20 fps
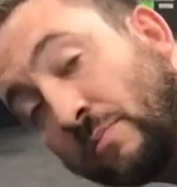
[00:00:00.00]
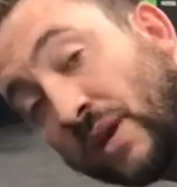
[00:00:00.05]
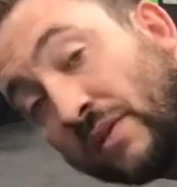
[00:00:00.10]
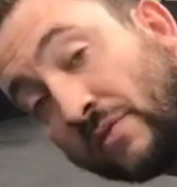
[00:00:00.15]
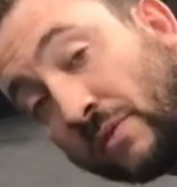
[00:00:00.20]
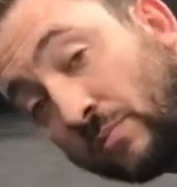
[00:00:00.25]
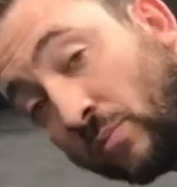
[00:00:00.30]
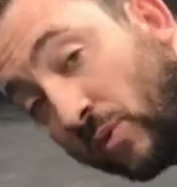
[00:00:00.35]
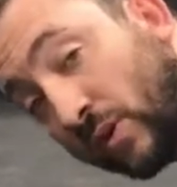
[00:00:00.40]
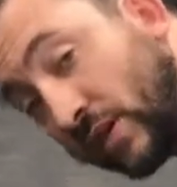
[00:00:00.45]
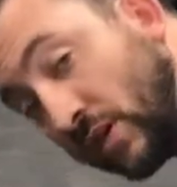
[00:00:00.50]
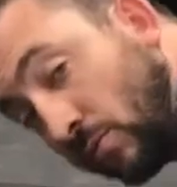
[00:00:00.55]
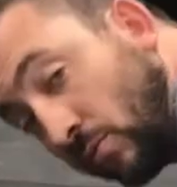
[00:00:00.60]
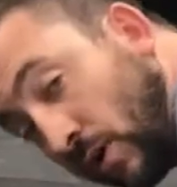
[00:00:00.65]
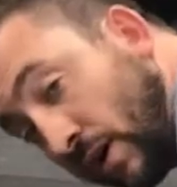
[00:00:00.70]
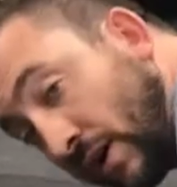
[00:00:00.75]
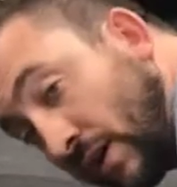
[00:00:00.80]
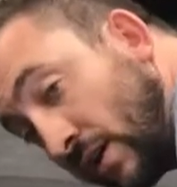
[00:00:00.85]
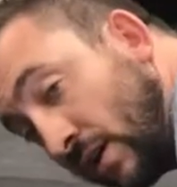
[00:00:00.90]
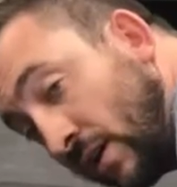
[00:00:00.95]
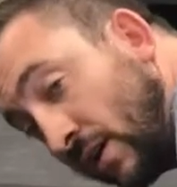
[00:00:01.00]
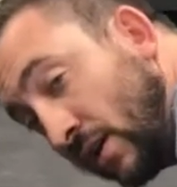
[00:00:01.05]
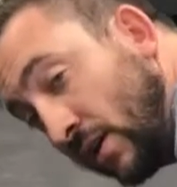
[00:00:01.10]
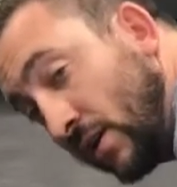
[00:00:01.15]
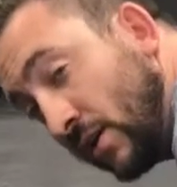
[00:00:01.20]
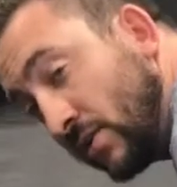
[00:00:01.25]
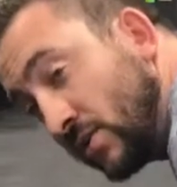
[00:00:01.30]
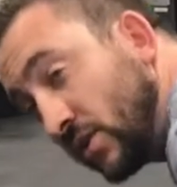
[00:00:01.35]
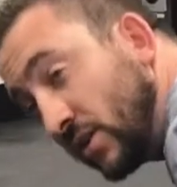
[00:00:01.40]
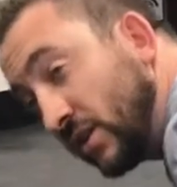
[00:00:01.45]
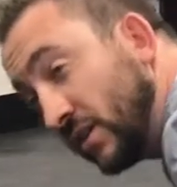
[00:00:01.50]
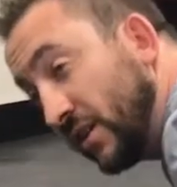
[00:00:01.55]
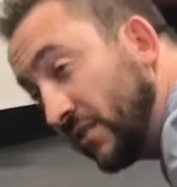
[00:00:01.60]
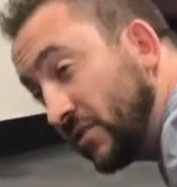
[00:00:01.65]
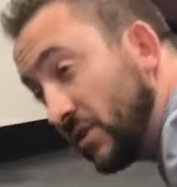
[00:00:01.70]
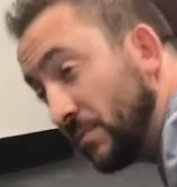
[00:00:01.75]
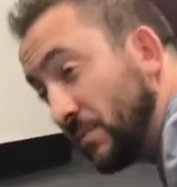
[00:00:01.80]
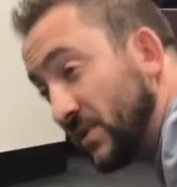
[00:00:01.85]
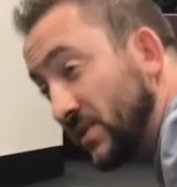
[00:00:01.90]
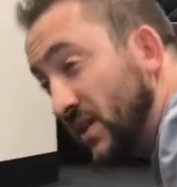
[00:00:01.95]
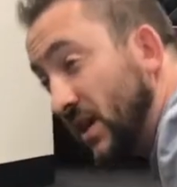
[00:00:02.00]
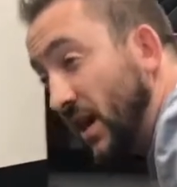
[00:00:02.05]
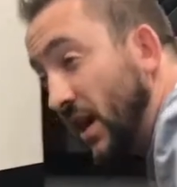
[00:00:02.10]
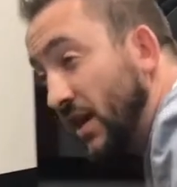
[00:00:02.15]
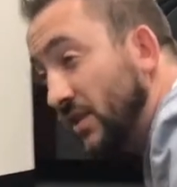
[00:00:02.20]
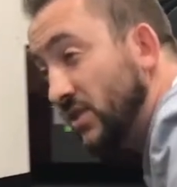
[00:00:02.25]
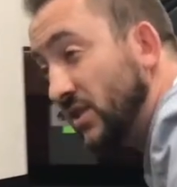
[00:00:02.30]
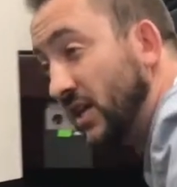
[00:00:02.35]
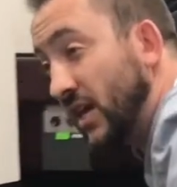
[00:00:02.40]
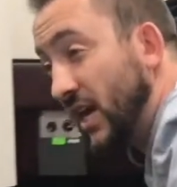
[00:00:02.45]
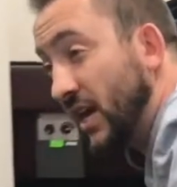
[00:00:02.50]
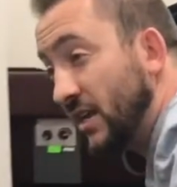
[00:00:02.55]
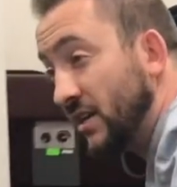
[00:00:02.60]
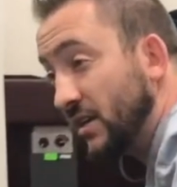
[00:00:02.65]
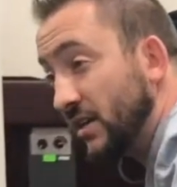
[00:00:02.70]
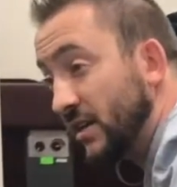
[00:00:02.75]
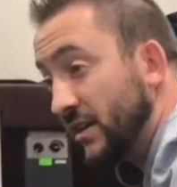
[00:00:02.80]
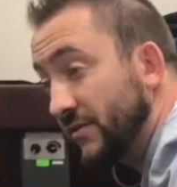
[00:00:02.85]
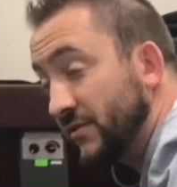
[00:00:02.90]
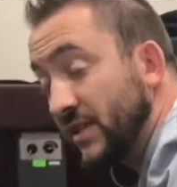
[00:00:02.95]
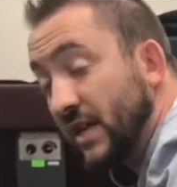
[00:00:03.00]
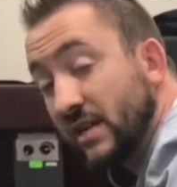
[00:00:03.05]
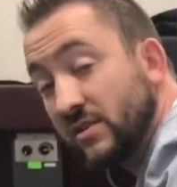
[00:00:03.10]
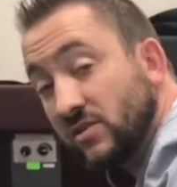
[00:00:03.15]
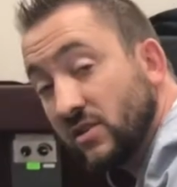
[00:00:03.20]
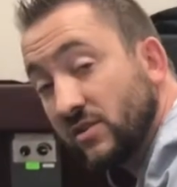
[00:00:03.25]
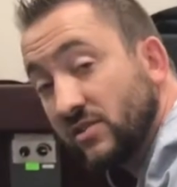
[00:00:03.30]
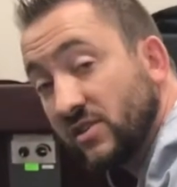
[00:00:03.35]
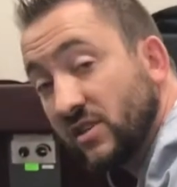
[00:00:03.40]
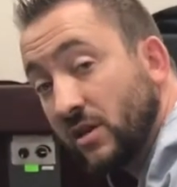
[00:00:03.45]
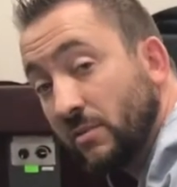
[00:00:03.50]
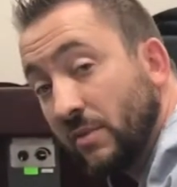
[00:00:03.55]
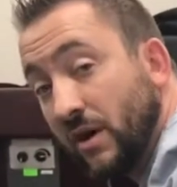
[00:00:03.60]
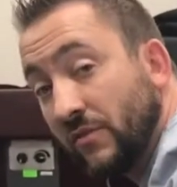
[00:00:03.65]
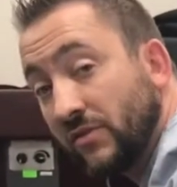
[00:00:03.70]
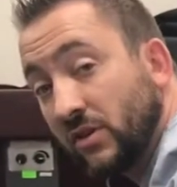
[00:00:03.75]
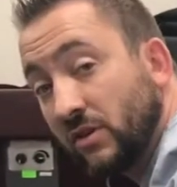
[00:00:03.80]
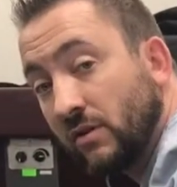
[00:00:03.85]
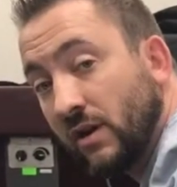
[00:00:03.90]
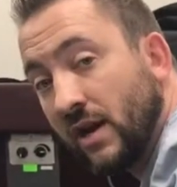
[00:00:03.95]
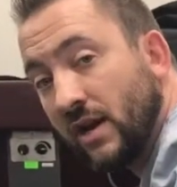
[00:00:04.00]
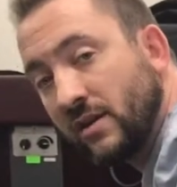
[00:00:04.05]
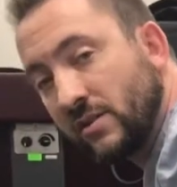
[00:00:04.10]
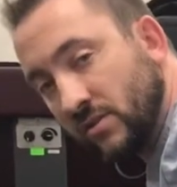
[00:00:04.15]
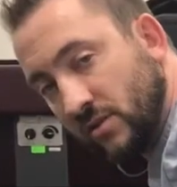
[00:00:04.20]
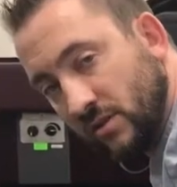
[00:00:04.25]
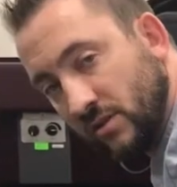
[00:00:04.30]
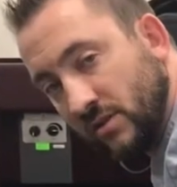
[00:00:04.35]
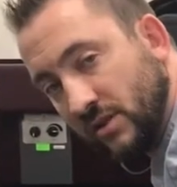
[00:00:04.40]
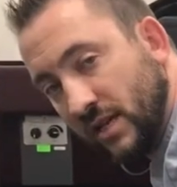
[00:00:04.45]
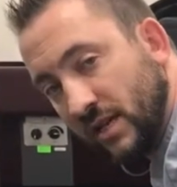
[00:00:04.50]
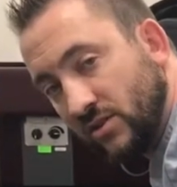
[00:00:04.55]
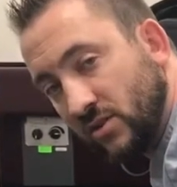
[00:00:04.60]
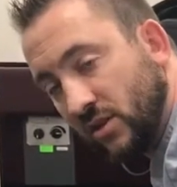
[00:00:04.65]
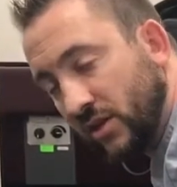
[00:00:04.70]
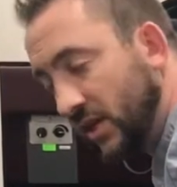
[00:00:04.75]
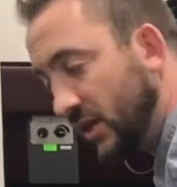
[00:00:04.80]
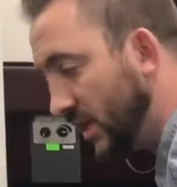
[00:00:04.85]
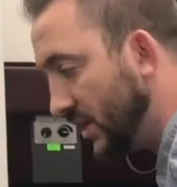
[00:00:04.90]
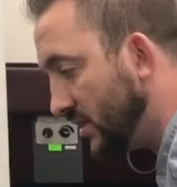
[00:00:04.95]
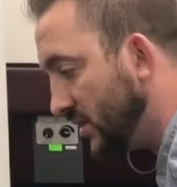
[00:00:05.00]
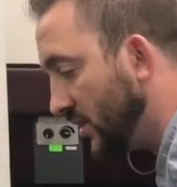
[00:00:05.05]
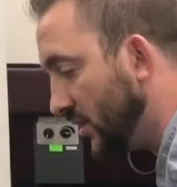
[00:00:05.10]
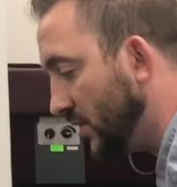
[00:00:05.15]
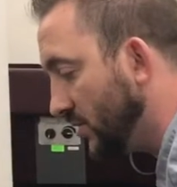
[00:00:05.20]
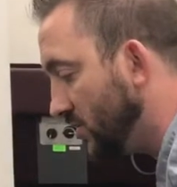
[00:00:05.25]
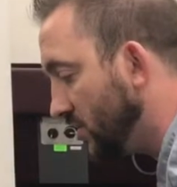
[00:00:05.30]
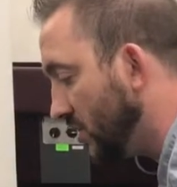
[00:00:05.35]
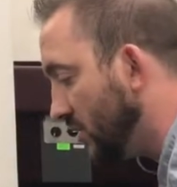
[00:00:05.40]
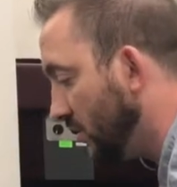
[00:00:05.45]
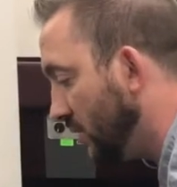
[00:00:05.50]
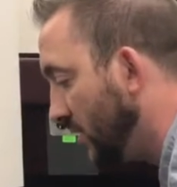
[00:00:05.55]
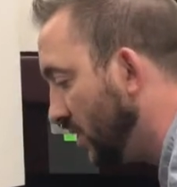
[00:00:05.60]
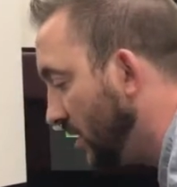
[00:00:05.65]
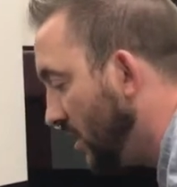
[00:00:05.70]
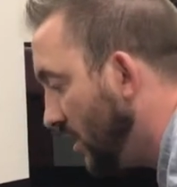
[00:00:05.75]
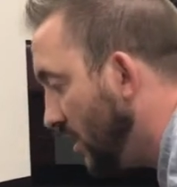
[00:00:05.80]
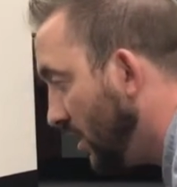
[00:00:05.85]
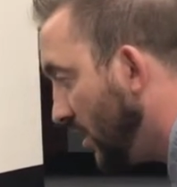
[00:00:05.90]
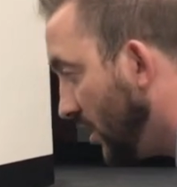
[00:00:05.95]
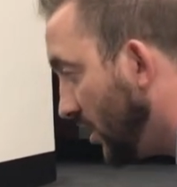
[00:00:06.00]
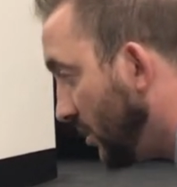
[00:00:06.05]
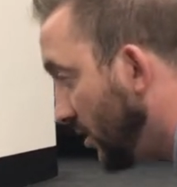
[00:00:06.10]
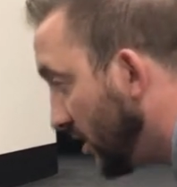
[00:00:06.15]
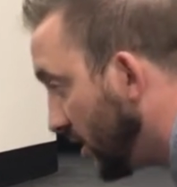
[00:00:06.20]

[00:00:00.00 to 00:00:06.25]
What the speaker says: pivot point you want. So you lift up as high as you can, and if that starts to come off the ground, that's all you need to go to. And